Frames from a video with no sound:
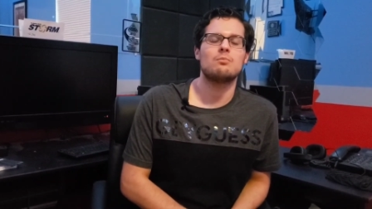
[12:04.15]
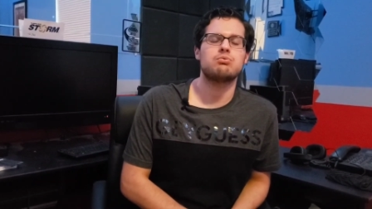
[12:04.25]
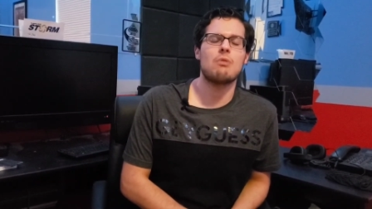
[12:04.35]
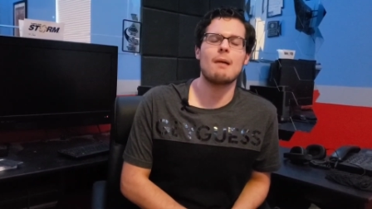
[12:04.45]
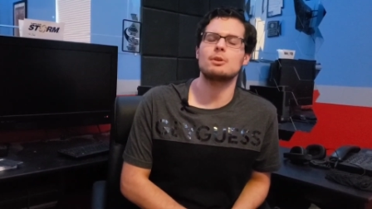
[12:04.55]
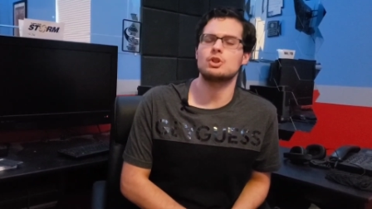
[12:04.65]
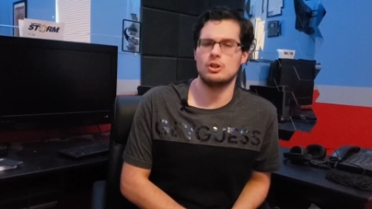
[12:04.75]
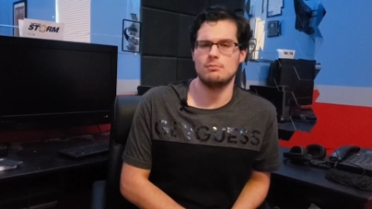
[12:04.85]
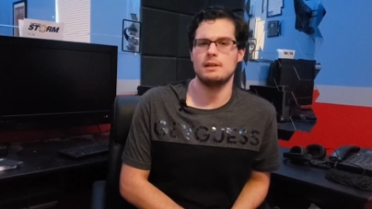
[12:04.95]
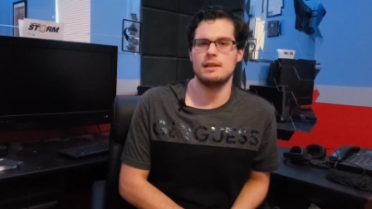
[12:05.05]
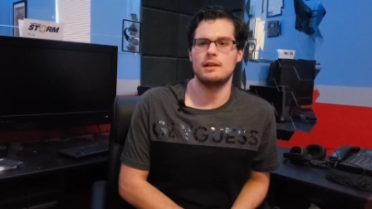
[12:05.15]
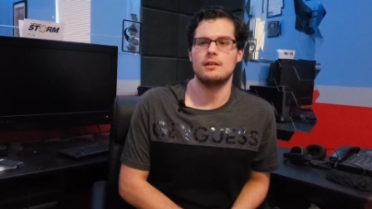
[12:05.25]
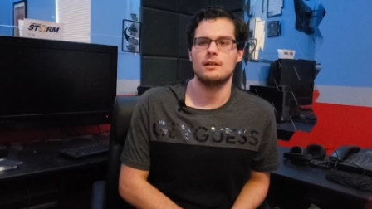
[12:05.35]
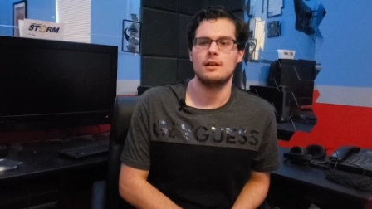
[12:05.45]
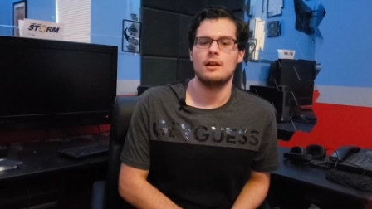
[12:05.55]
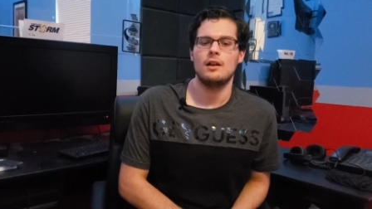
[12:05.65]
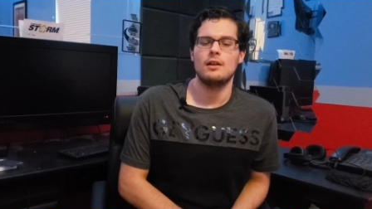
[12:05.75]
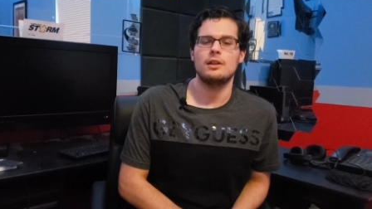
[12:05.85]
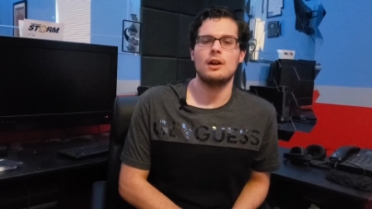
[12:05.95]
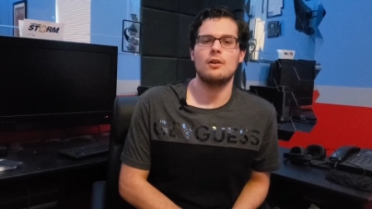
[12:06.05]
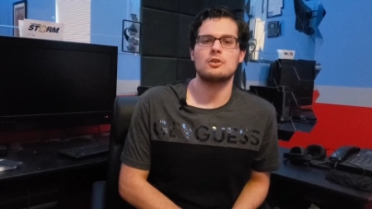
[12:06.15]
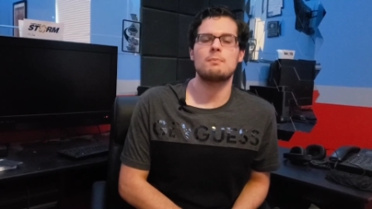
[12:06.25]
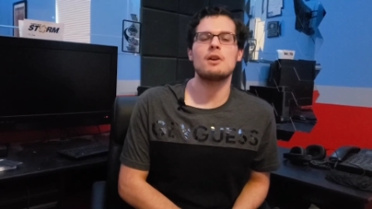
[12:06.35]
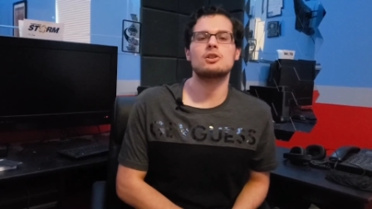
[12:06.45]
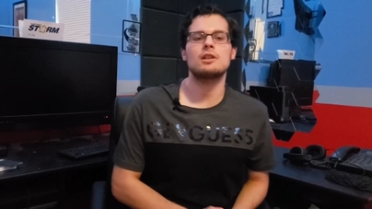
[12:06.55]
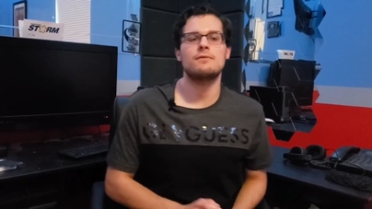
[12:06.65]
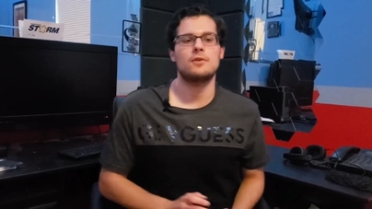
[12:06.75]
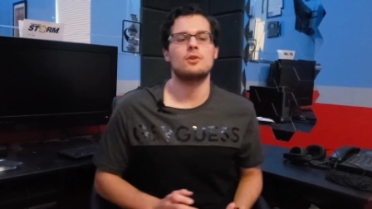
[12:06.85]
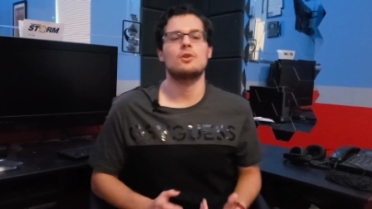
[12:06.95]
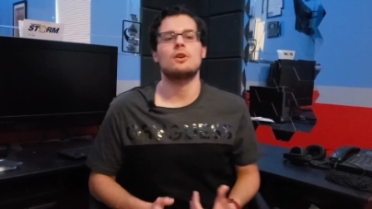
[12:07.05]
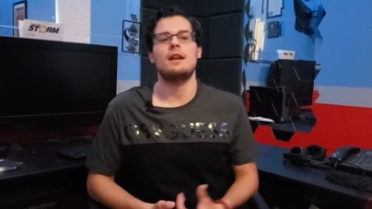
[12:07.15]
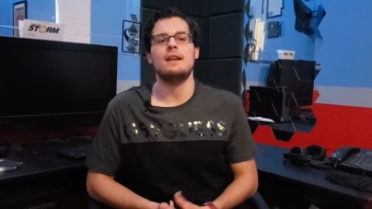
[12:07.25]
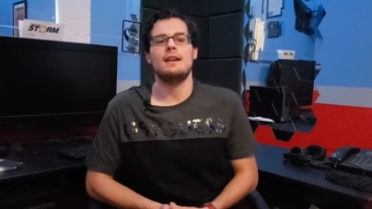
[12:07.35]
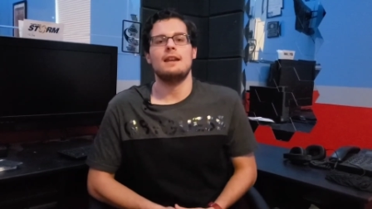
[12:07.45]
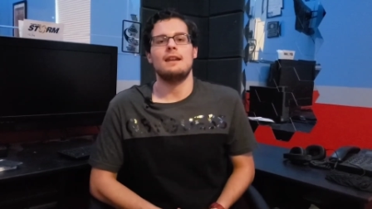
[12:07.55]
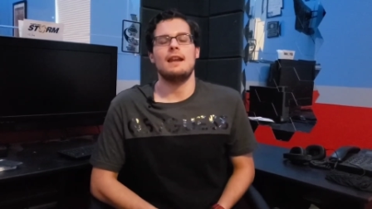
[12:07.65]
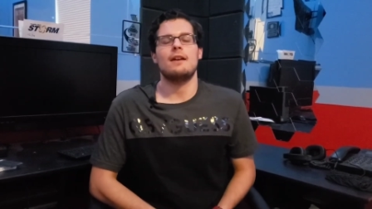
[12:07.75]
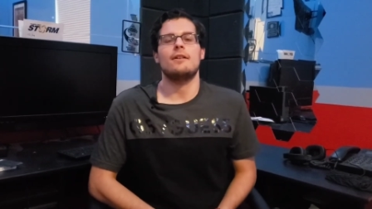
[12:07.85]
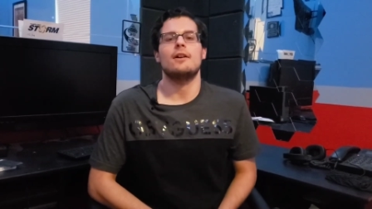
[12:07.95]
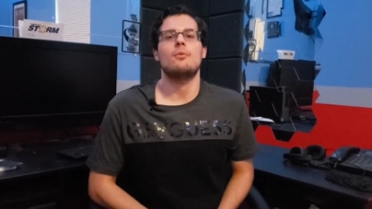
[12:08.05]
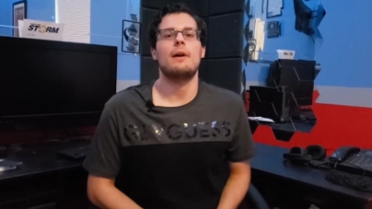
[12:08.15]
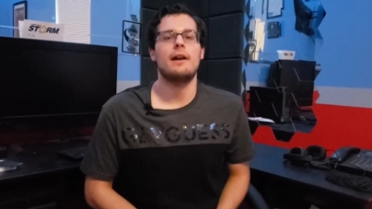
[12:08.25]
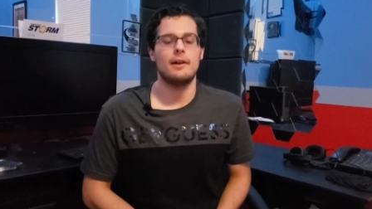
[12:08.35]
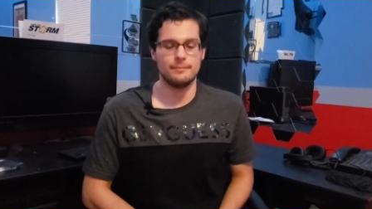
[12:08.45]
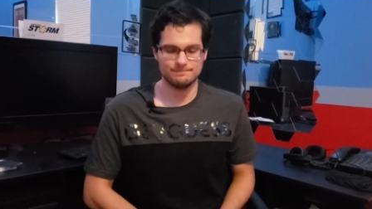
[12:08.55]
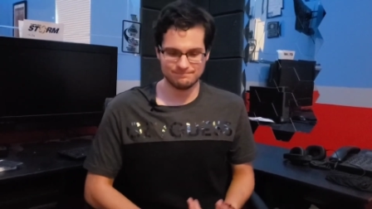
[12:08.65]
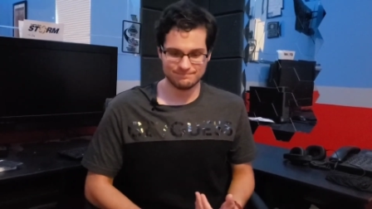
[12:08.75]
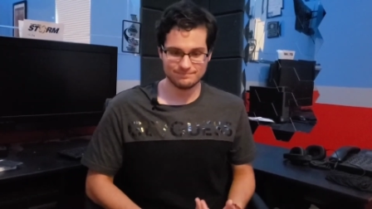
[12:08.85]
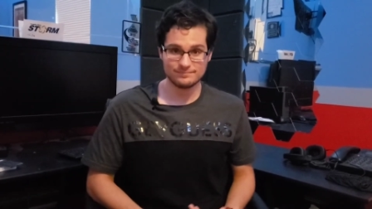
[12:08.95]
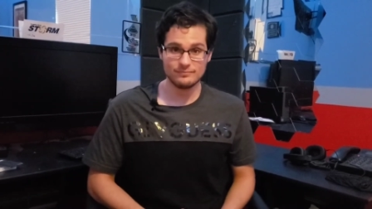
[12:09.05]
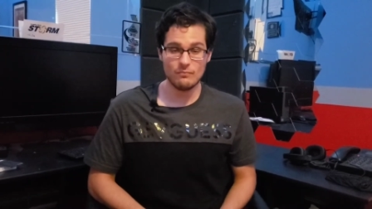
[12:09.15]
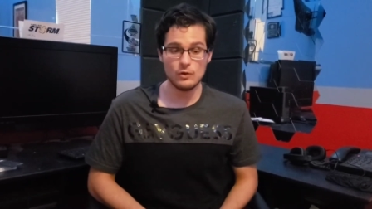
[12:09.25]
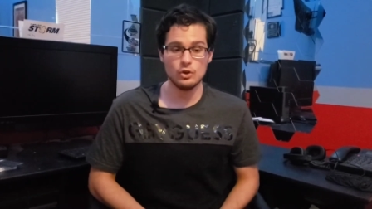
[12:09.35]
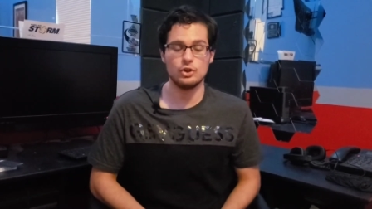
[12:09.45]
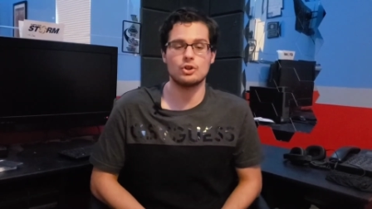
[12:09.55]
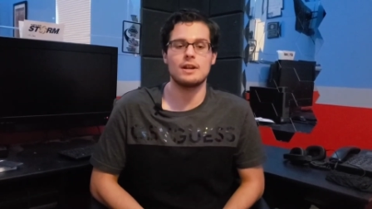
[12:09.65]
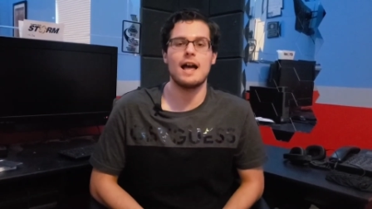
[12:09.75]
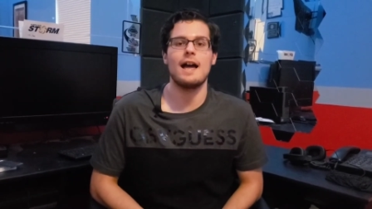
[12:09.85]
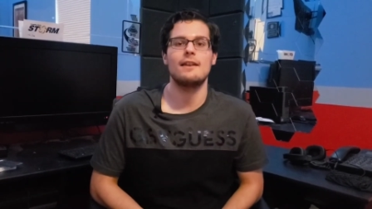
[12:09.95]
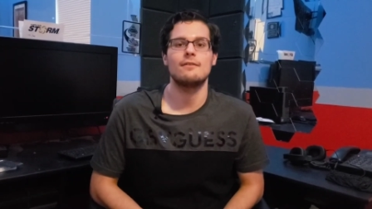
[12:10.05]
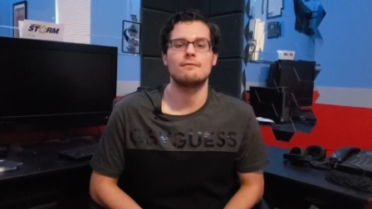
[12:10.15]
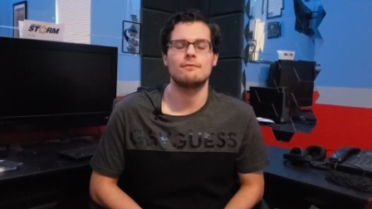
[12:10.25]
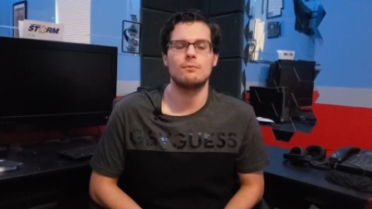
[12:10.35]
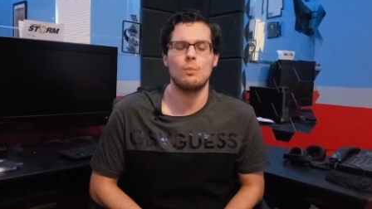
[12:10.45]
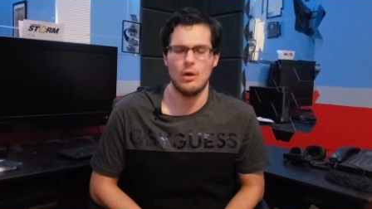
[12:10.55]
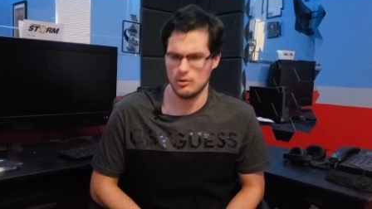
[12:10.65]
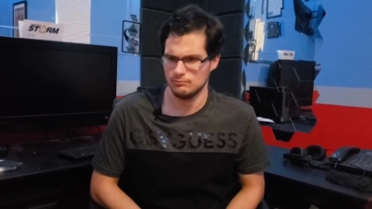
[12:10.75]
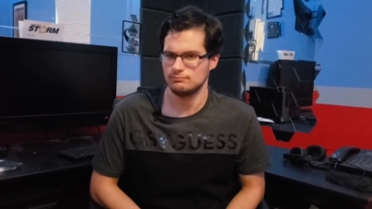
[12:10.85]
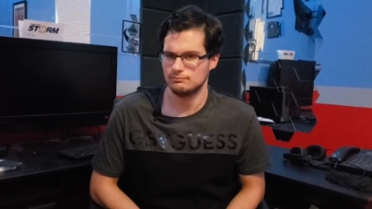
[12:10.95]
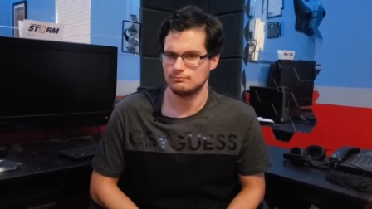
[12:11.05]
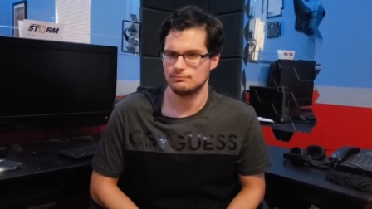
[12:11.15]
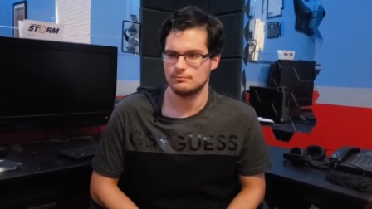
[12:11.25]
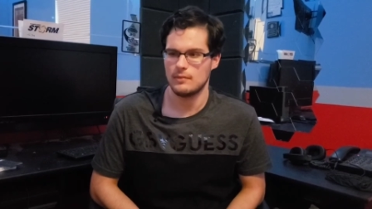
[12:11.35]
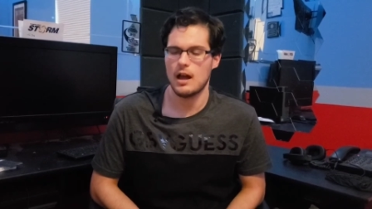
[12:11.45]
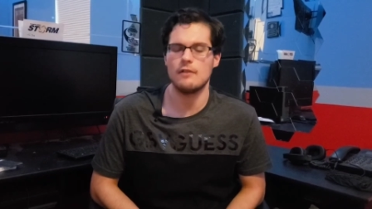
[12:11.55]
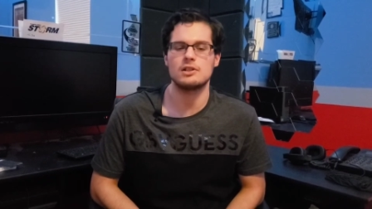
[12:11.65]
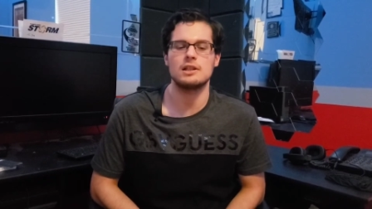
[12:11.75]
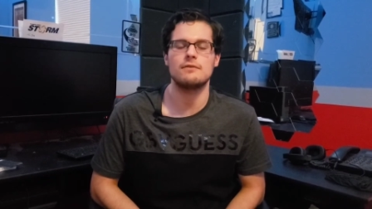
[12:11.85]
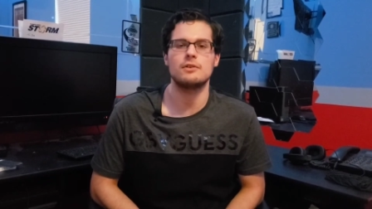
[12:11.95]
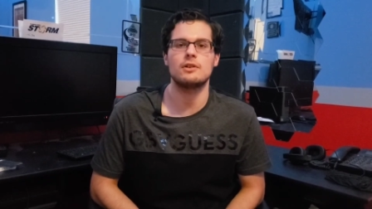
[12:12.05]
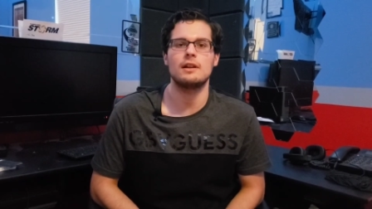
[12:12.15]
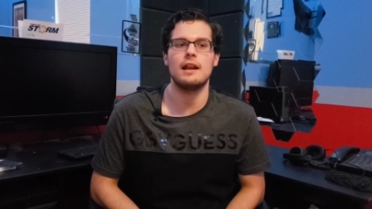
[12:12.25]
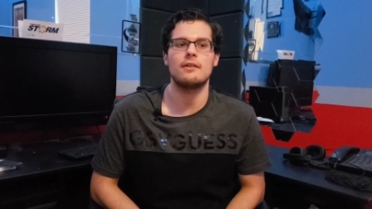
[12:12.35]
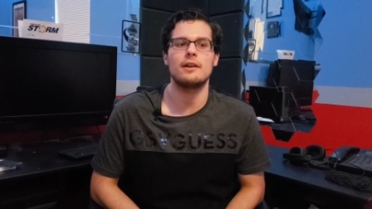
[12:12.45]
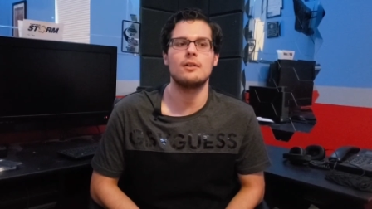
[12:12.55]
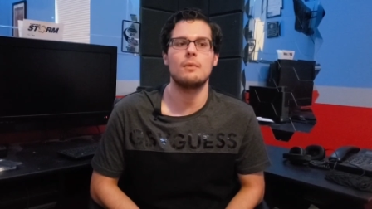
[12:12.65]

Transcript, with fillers: probably shouldn't be here, you know, especially if you're in, in an area where you're not welcome. Obviously, if you're in an area